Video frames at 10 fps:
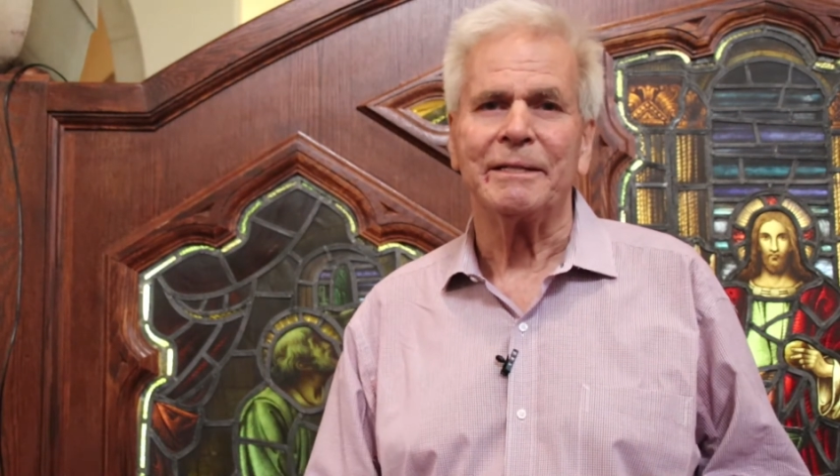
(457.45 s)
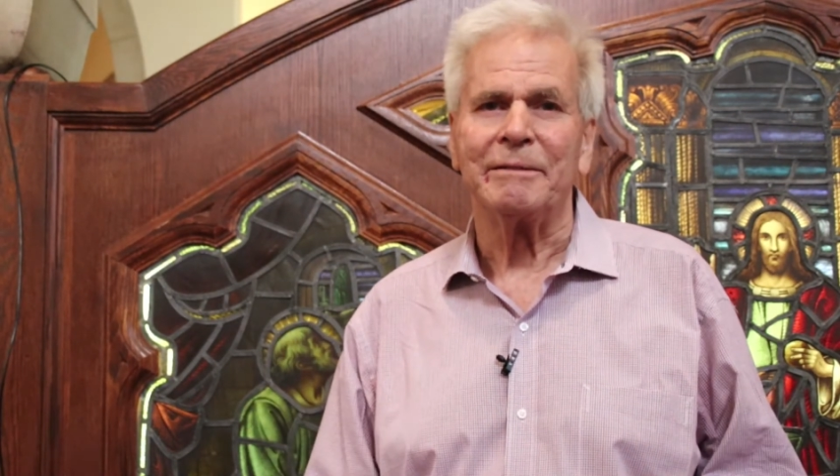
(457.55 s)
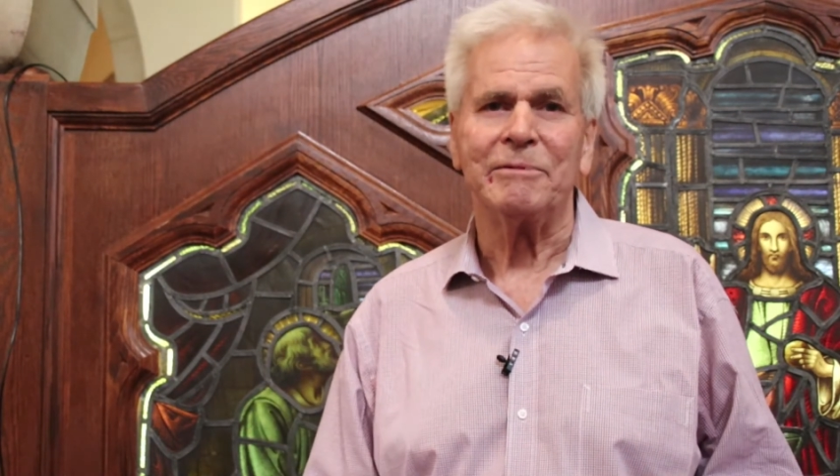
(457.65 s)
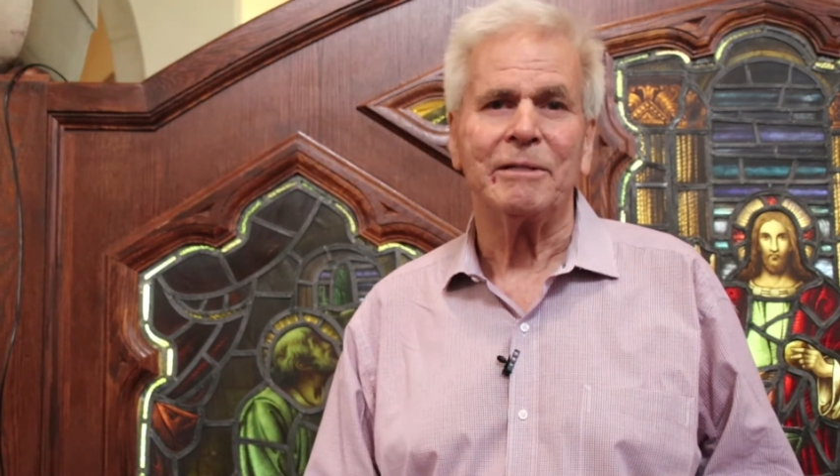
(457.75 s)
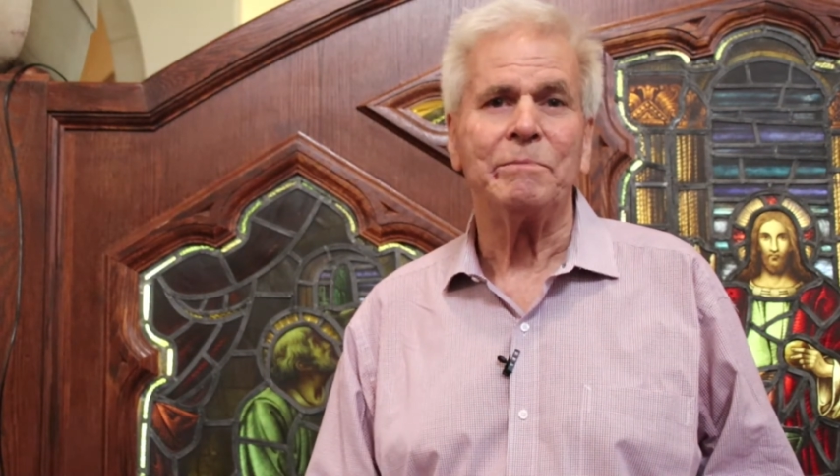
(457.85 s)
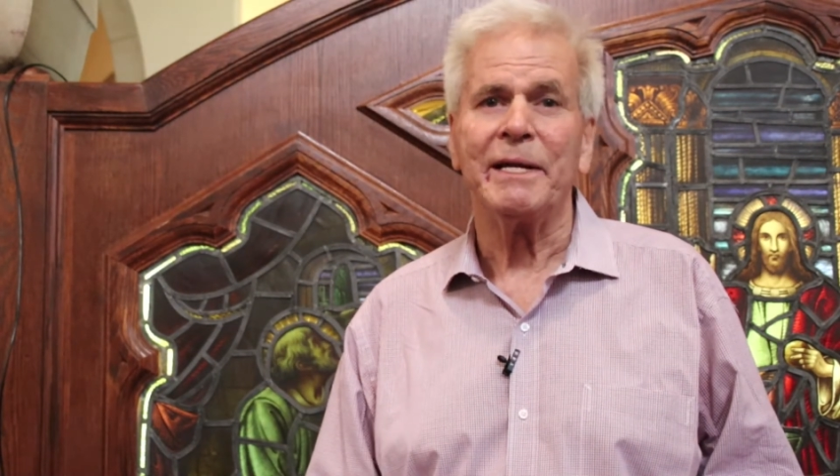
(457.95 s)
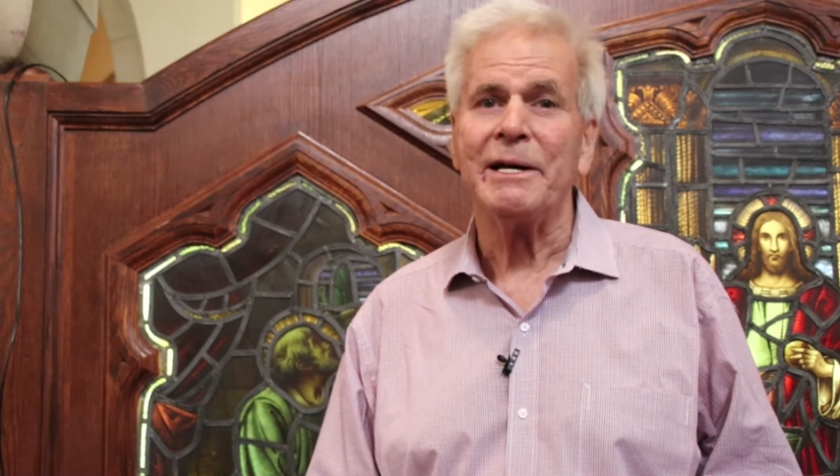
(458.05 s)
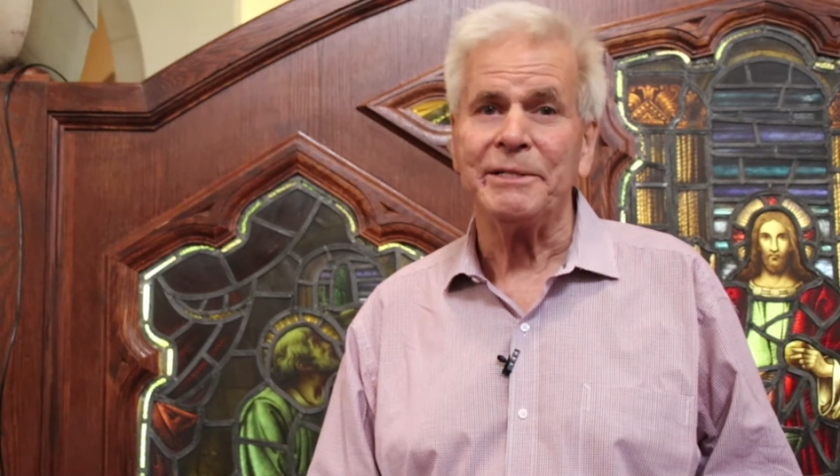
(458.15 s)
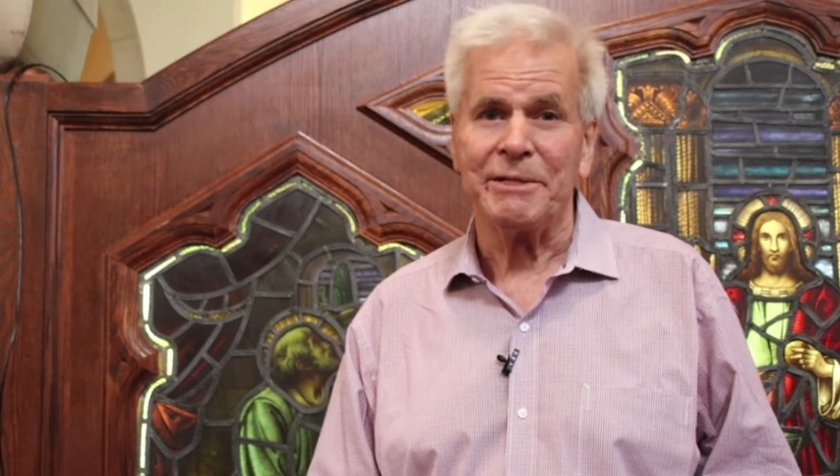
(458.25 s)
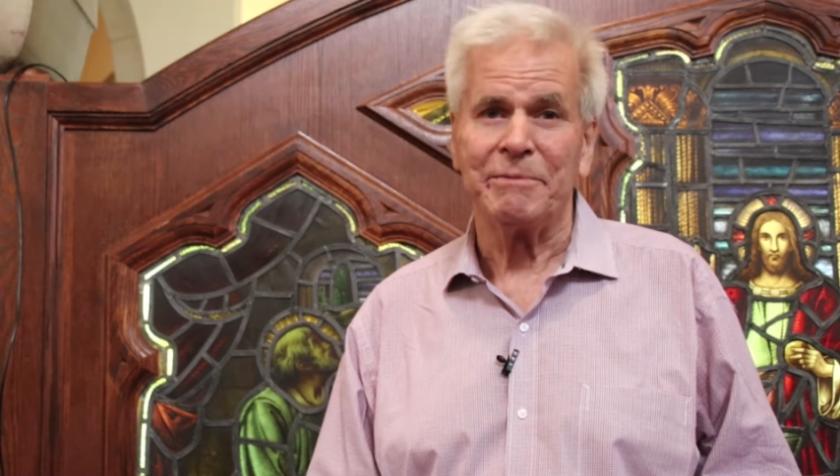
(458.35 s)
will
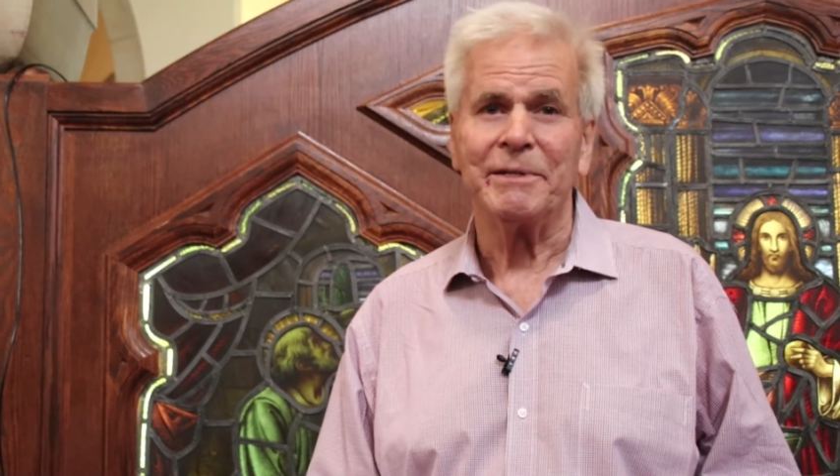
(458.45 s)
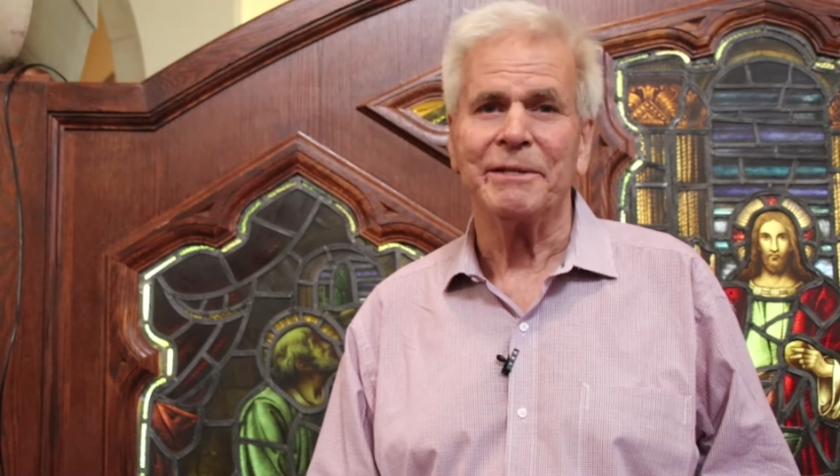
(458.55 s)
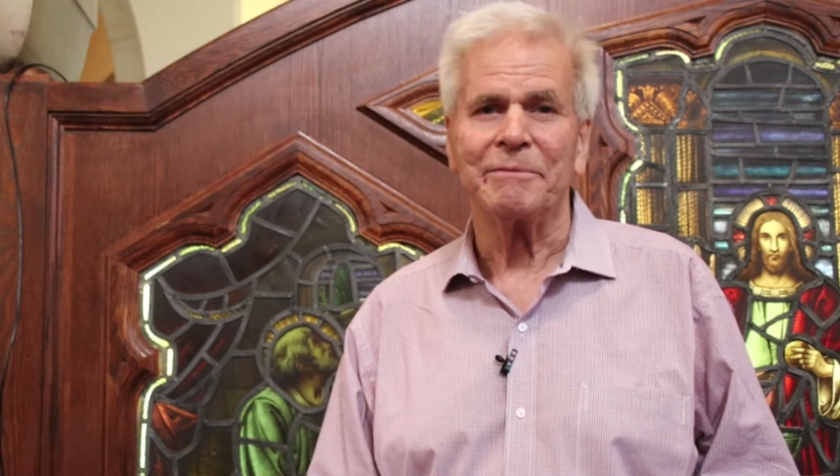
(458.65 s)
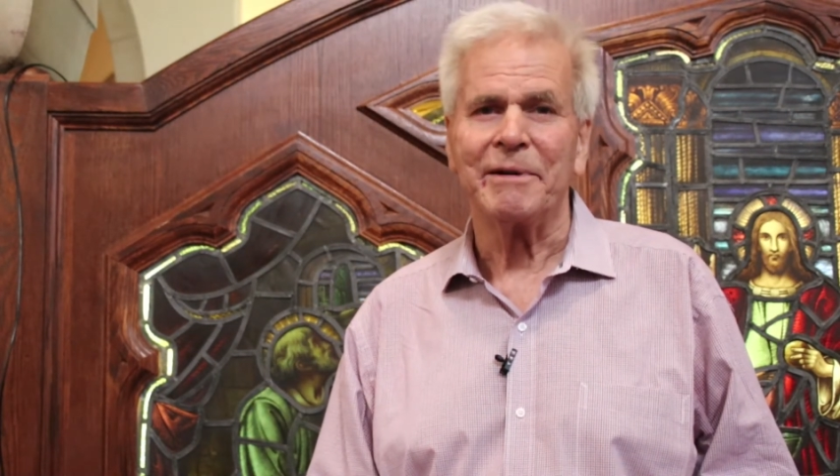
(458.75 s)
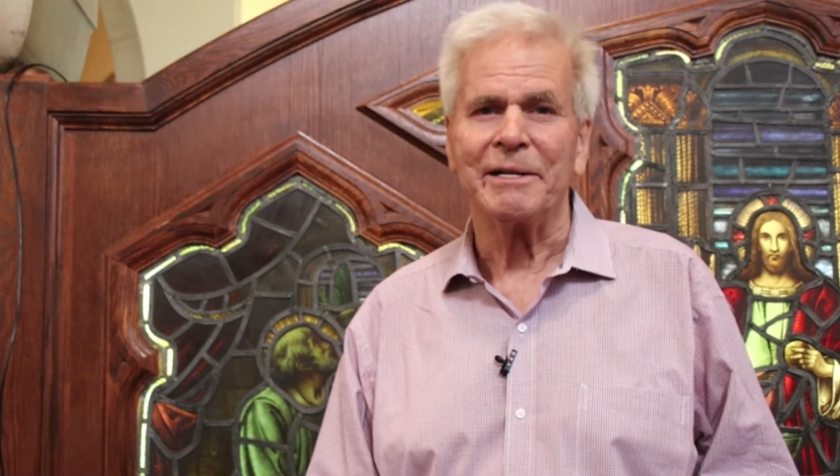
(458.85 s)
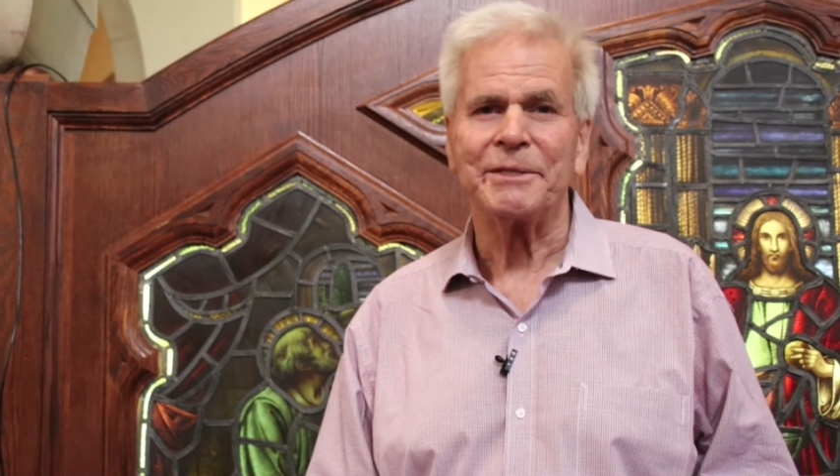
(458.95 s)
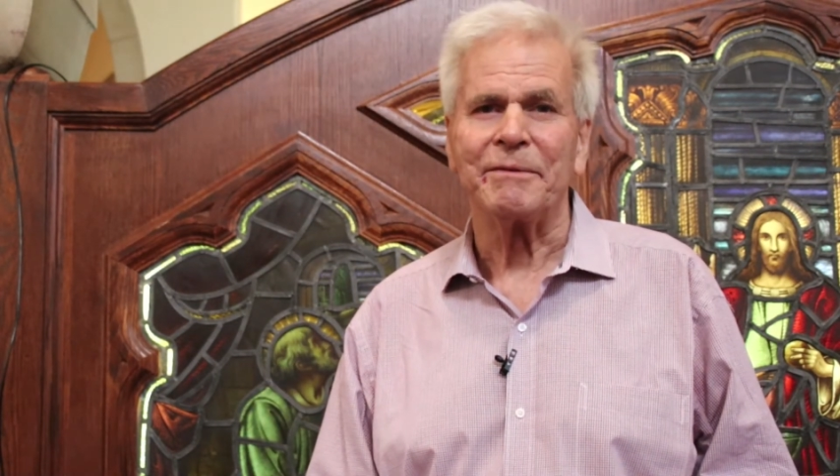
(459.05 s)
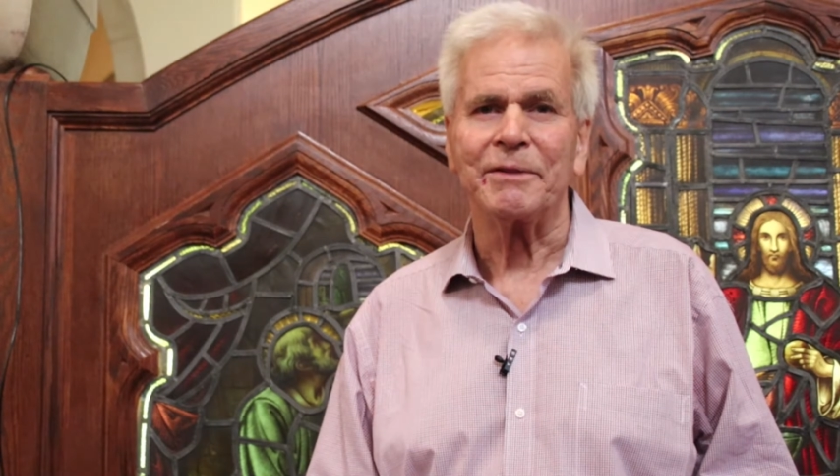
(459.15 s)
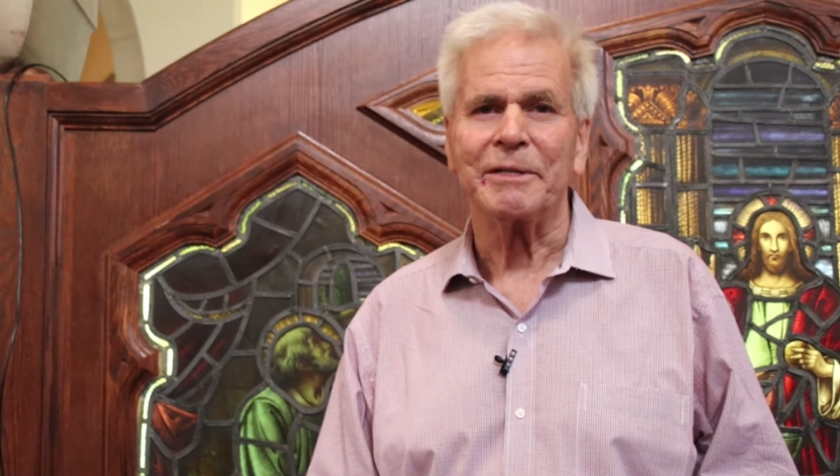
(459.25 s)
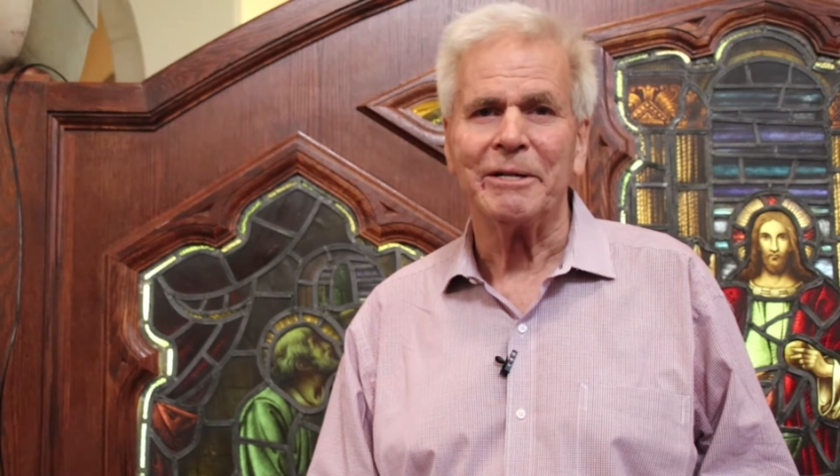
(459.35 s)
blend with the rest of
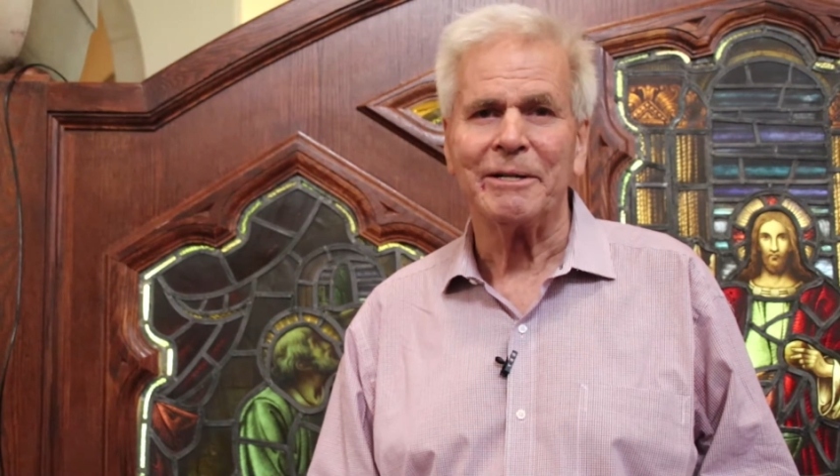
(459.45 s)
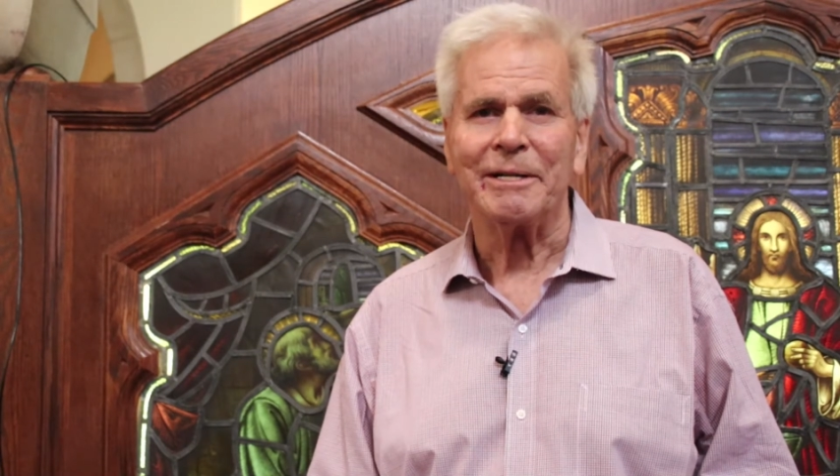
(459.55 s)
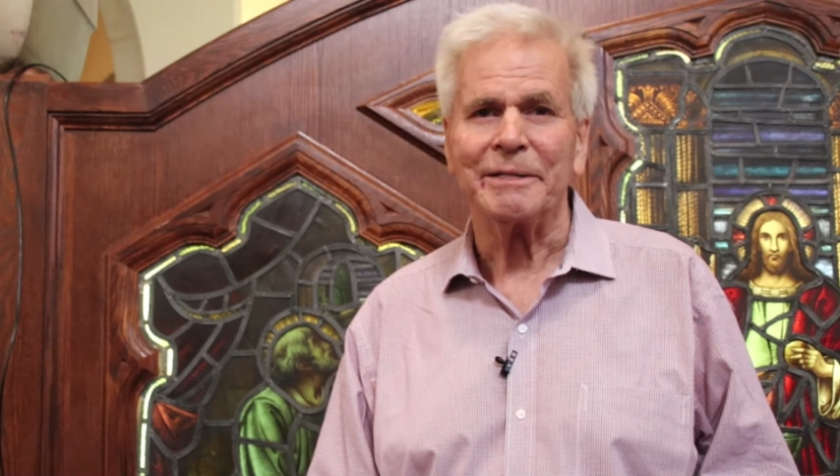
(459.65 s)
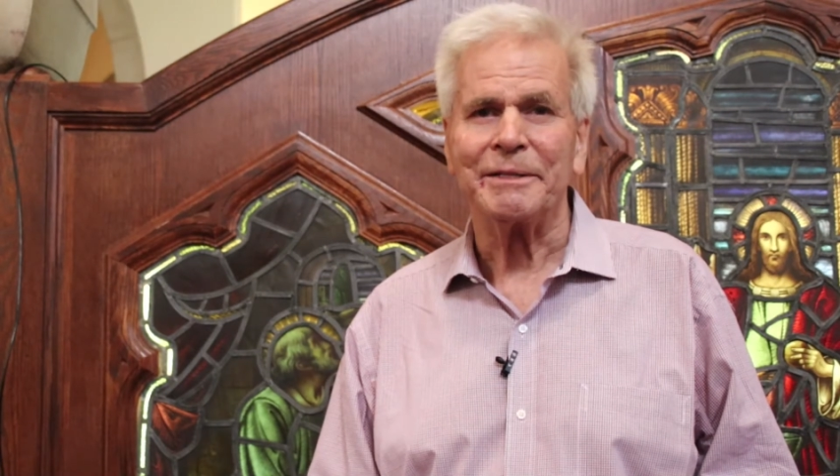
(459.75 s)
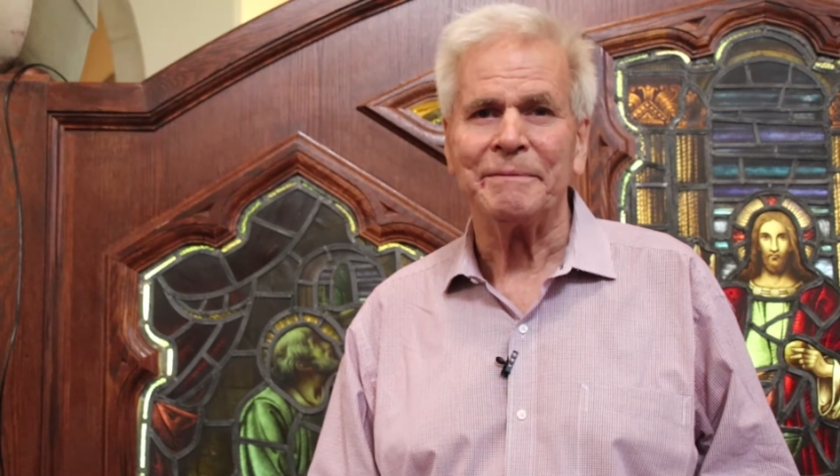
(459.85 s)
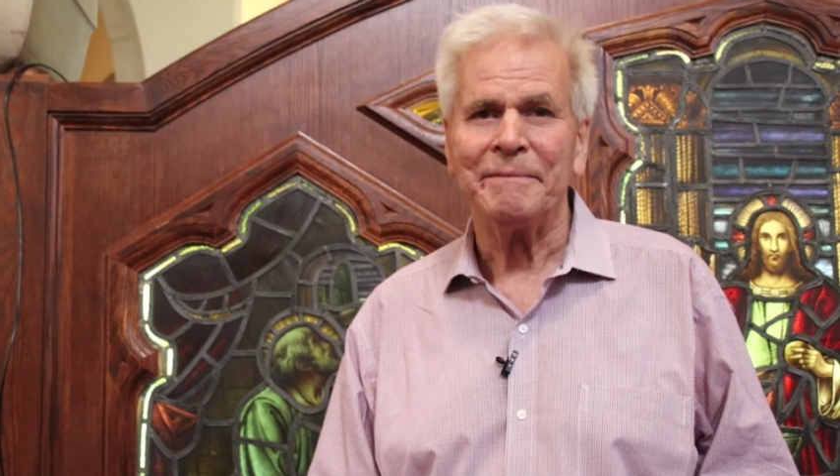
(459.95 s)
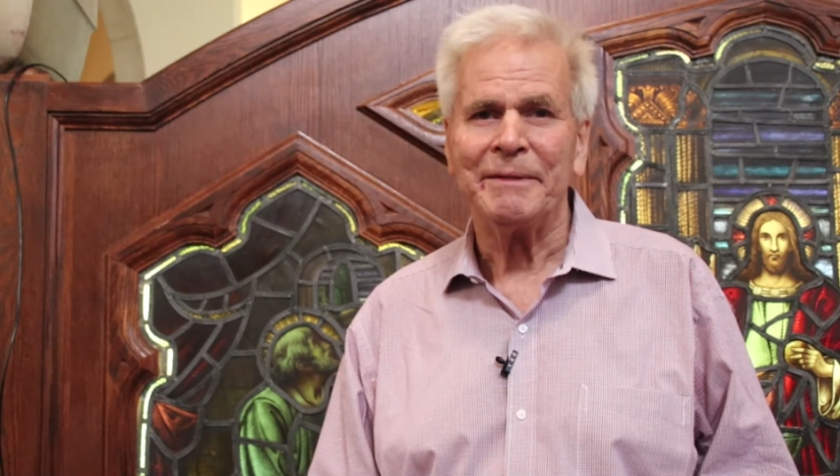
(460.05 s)
the chorus.